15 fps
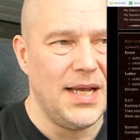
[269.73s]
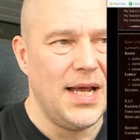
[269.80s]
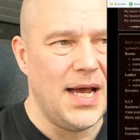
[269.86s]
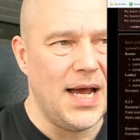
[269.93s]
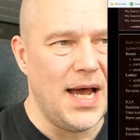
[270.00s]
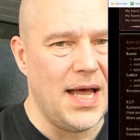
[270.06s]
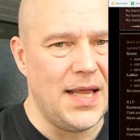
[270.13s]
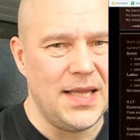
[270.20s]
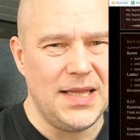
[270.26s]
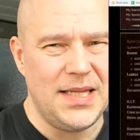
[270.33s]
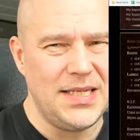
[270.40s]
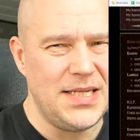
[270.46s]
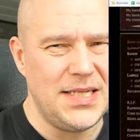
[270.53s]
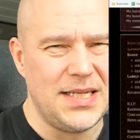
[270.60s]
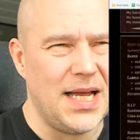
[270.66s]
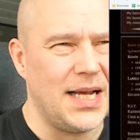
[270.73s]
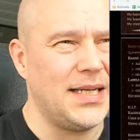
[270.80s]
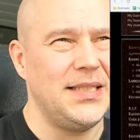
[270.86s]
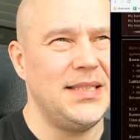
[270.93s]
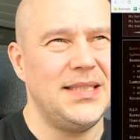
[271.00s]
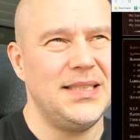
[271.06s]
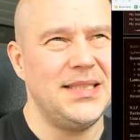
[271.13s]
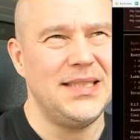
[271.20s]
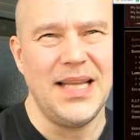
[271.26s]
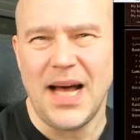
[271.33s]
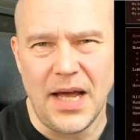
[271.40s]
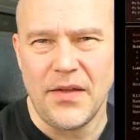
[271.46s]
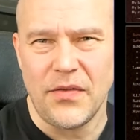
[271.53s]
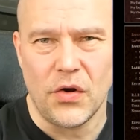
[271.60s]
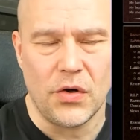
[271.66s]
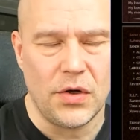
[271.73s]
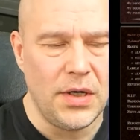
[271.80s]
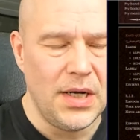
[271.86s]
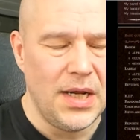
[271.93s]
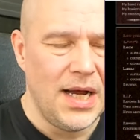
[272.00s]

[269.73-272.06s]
And this is like neither.